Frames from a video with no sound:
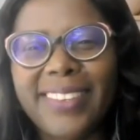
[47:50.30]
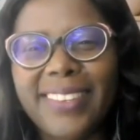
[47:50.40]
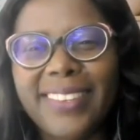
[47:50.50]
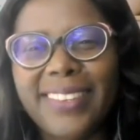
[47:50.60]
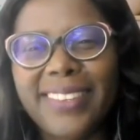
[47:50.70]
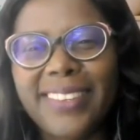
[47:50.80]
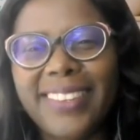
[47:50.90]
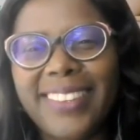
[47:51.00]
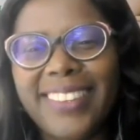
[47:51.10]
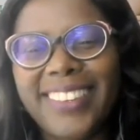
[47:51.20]

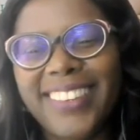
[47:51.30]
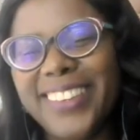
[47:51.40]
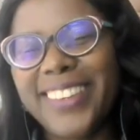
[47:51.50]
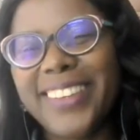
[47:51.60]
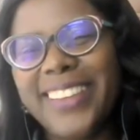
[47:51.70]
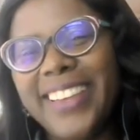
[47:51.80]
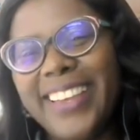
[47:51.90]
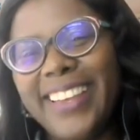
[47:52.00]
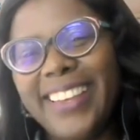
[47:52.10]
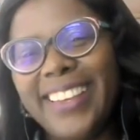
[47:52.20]

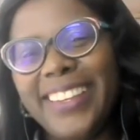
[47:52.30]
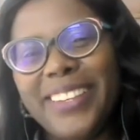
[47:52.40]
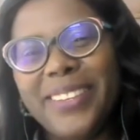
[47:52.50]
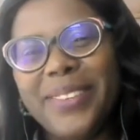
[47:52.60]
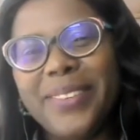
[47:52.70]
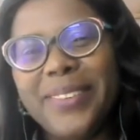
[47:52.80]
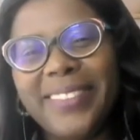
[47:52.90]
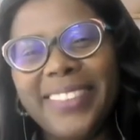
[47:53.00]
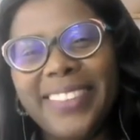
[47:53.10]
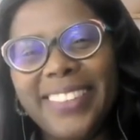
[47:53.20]

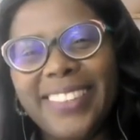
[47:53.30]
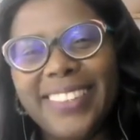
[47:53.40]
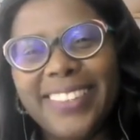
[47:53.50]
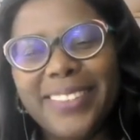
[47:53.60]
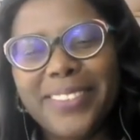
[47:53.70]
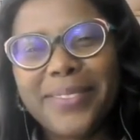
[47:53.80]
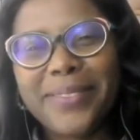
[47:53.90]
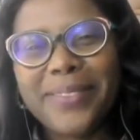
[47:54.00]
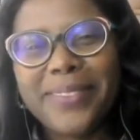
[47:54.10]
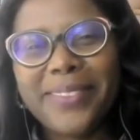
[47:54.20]

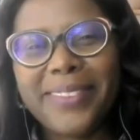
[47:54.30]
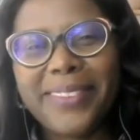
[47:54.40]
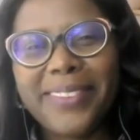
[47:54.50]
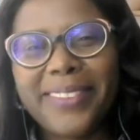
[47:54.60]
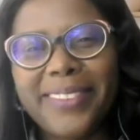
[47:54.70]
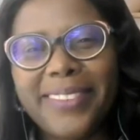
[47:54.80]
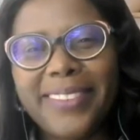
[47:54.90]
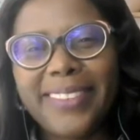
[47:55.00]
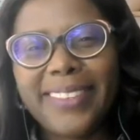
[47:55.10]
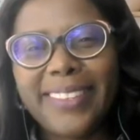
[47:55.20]

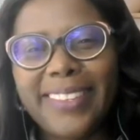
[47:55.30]
This person isn't speaking.